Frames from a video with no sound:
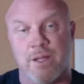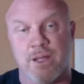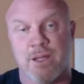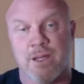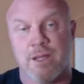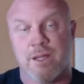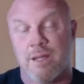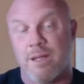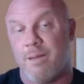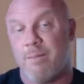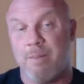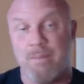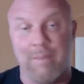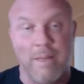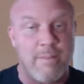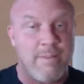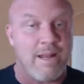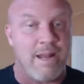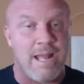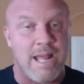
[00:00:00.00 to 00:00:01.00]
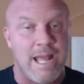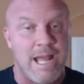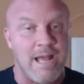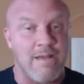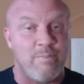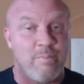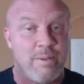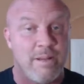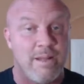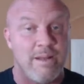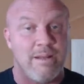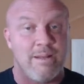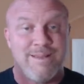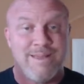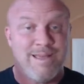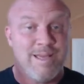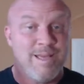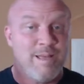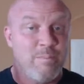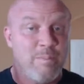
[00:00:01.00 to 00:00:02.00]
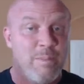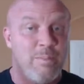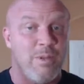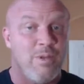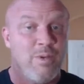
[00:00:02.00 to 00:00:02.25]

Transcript: I mean, maybe not half, but people